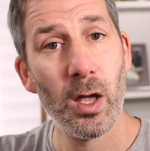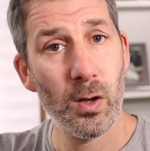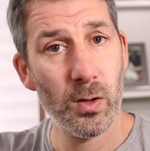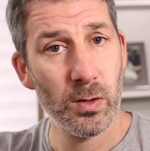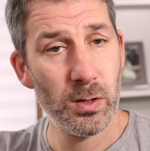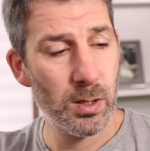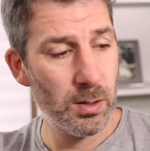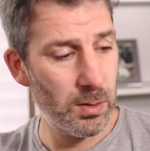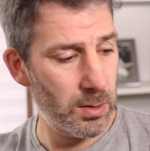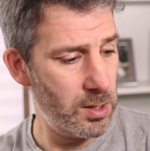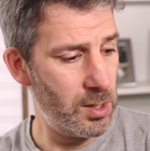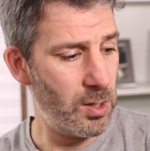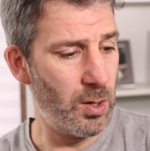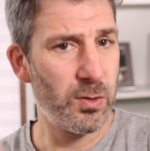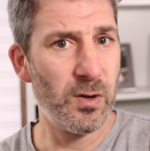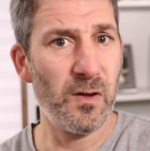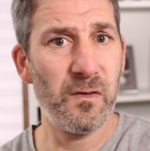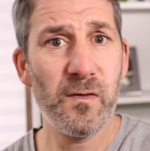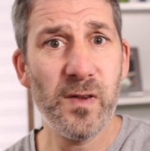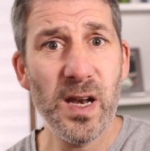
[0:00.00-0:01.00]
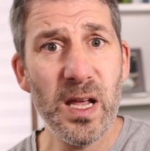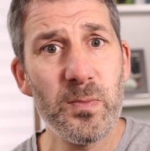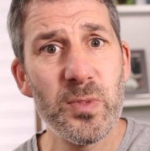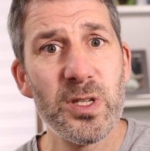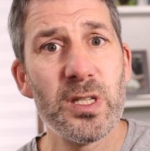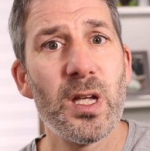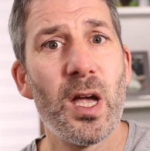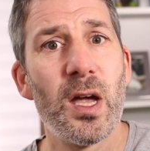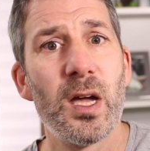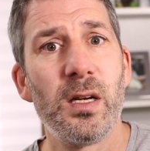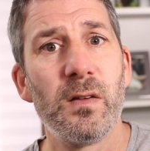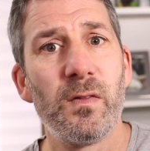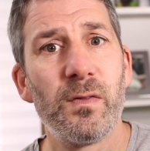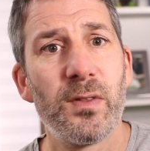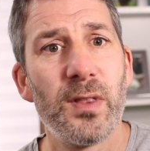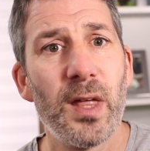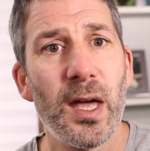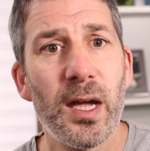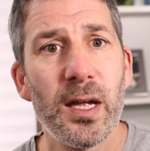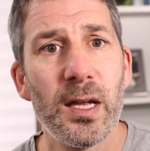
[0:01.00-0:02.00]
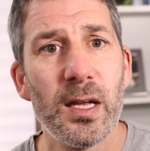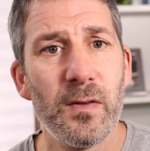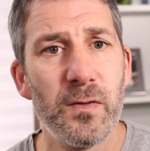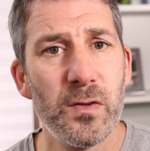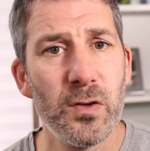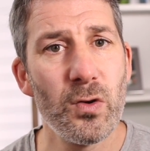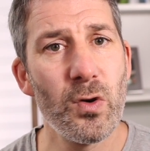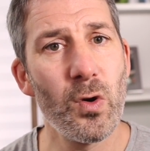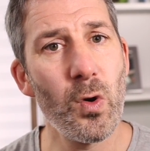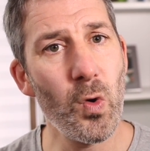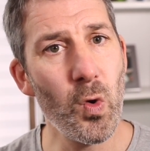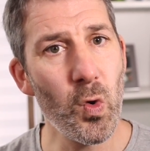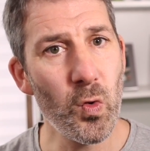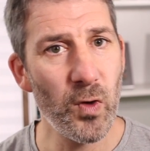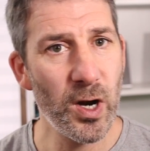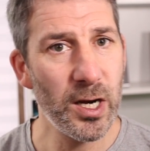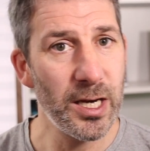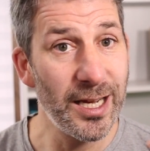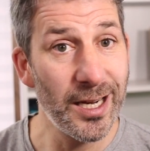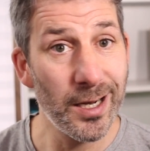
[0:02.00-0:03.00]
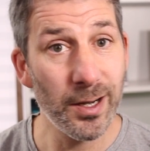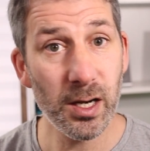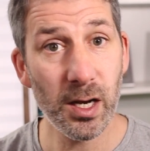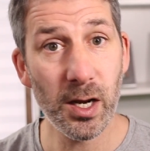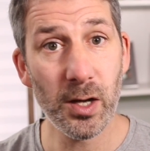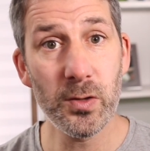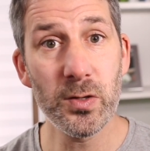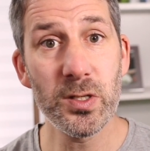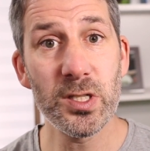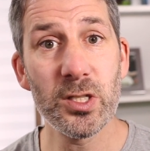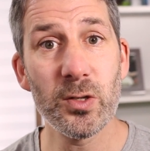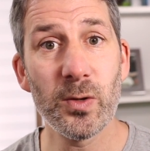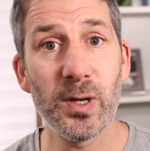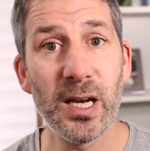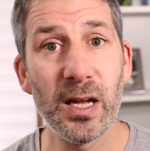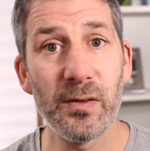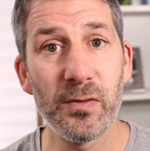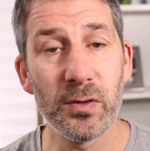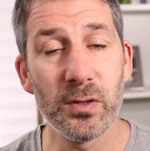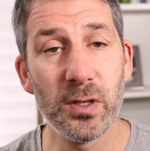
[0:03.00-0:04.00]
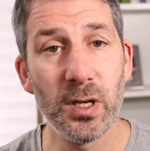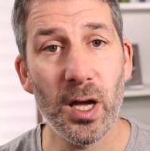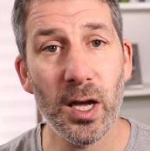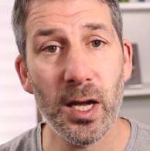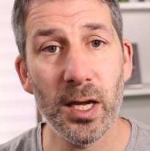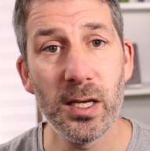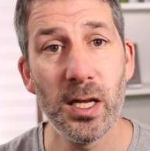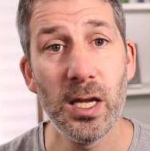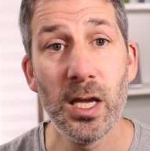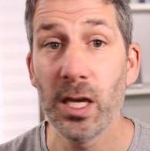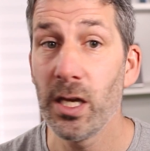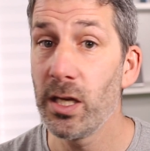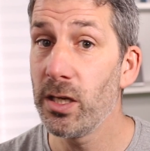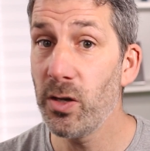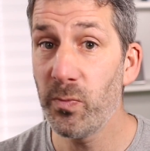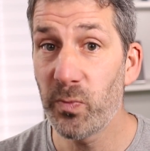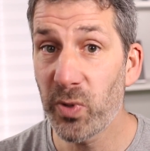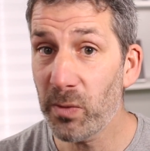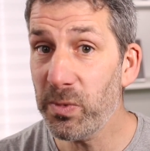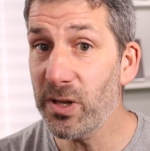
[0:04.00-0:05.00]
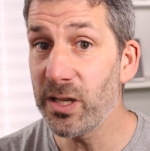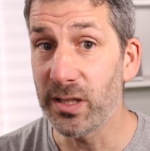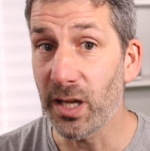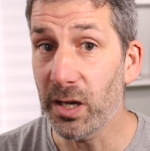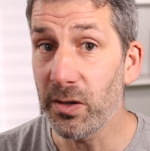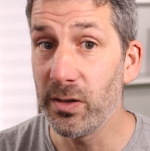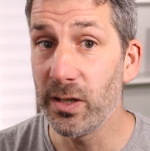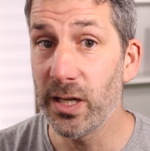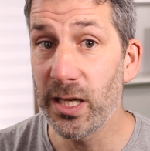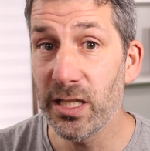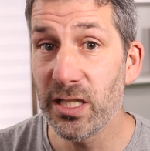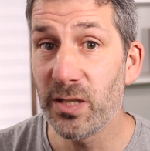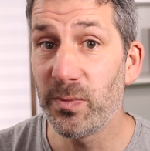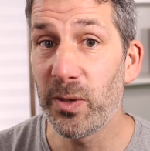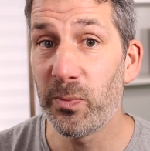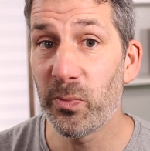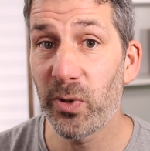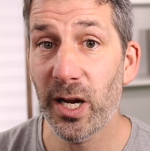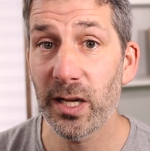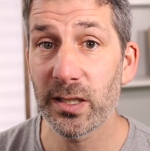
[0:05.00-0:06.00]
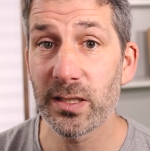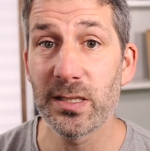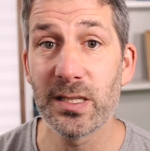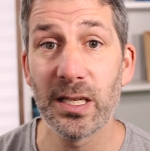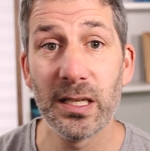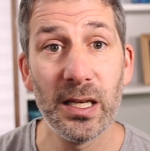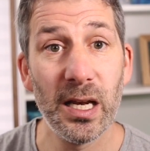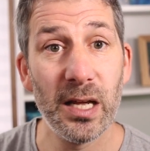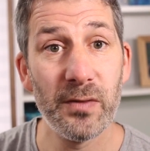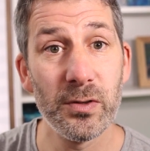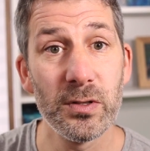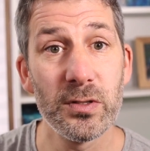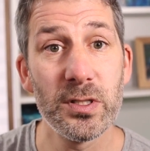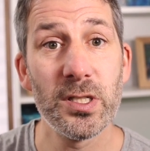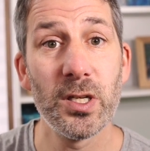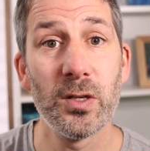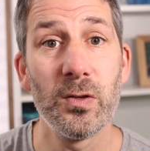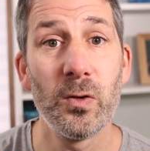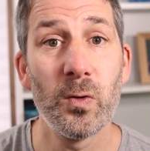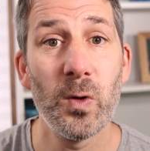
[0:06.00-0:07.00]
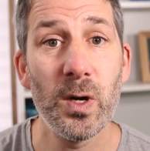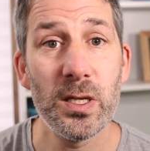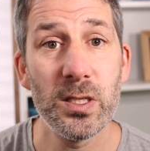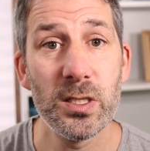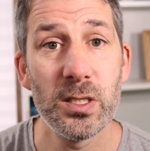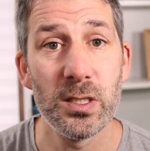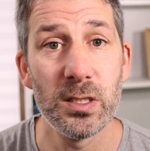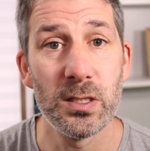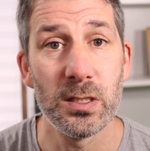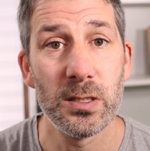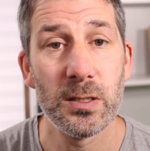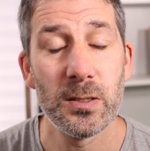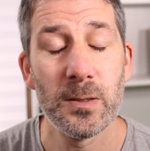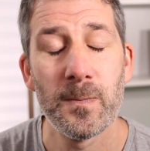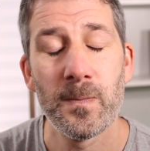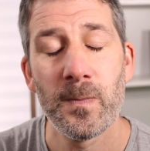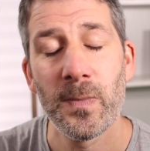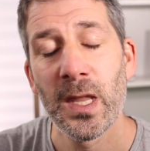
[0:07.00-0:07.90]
On the, you know, on the flip side of that, if you're already close to a level nine, you probably don't need to be practicing level two questions.